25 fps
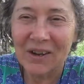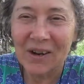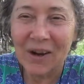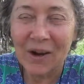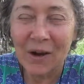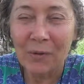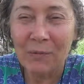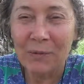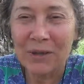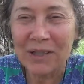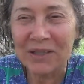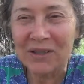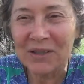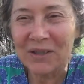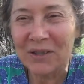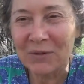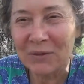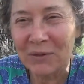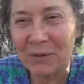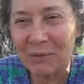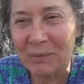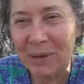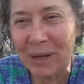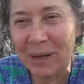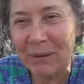always to
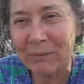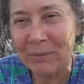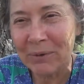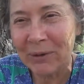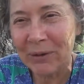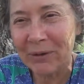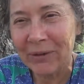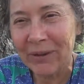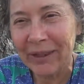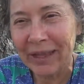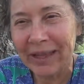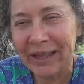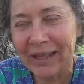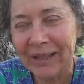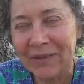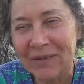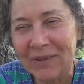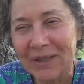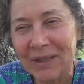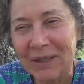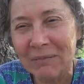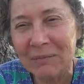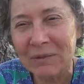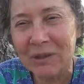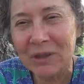remember that if
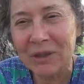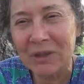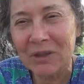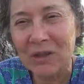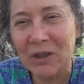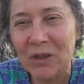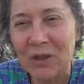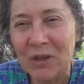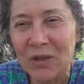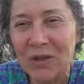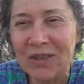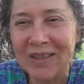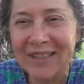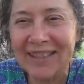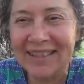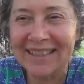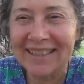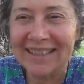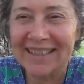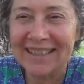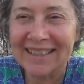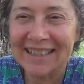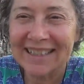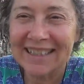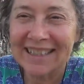someone
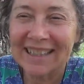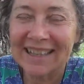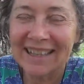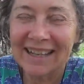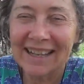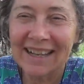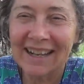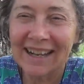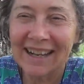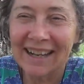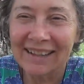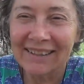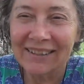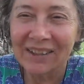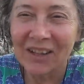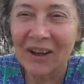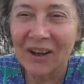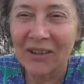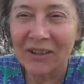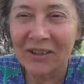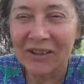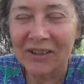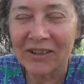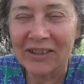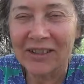chooses a
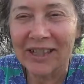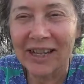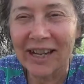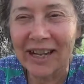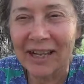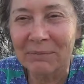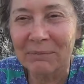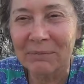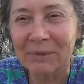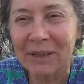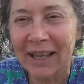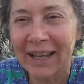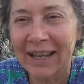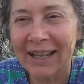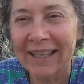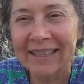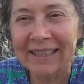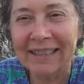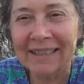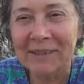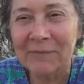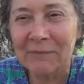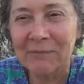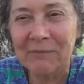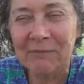longer
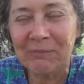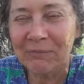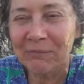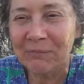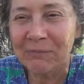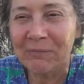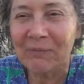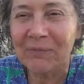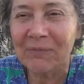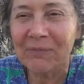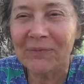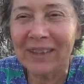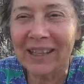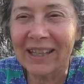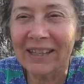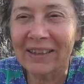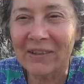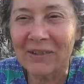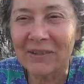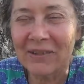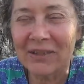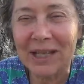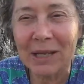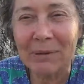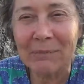timeline, then
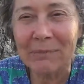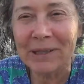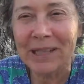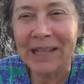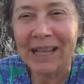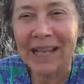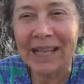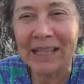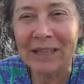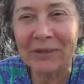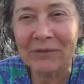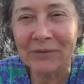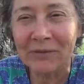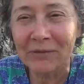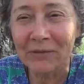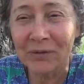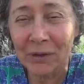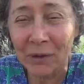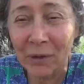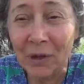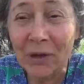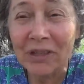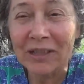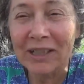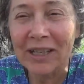they're stepping out of
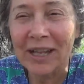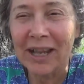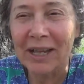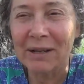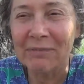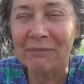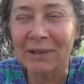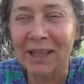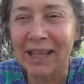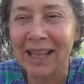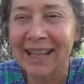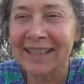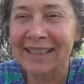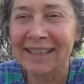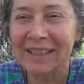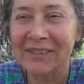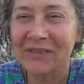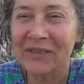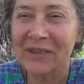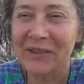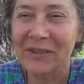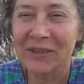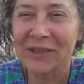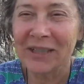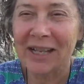your timeline
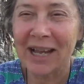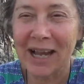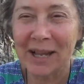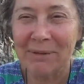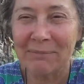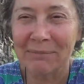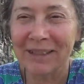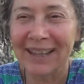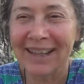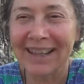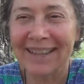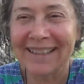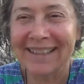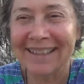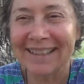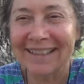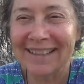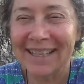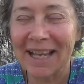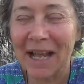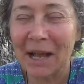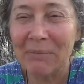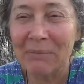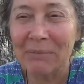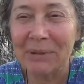if your timeline
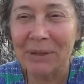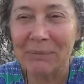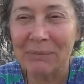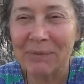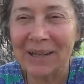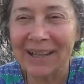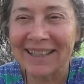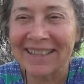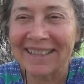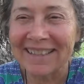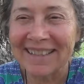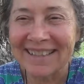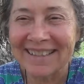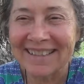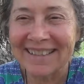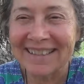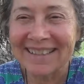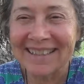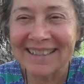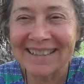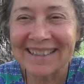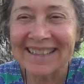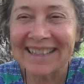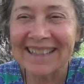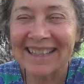is optimized.
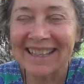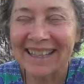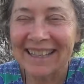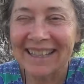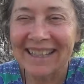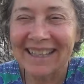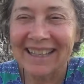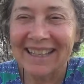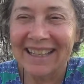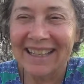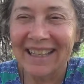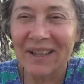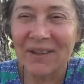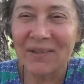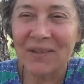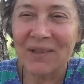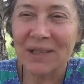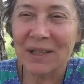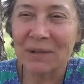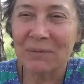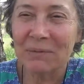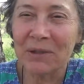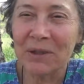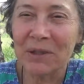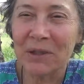If
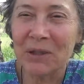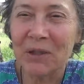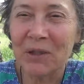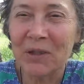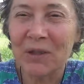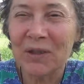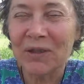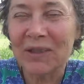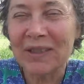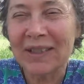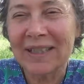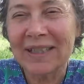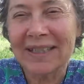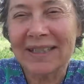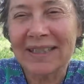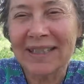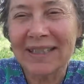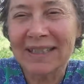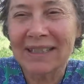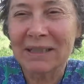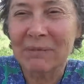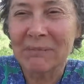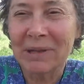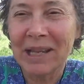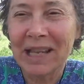someone chooses
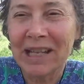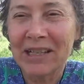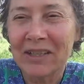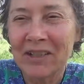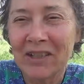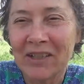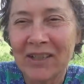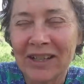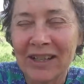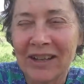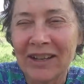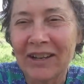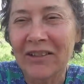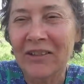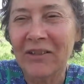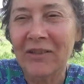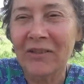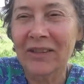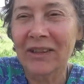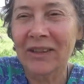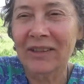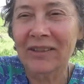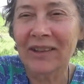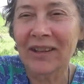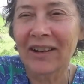a dimension other
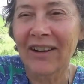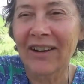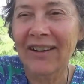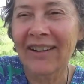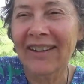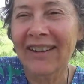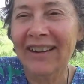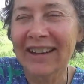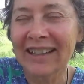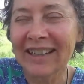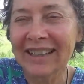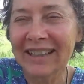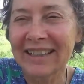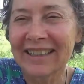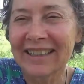than the heart,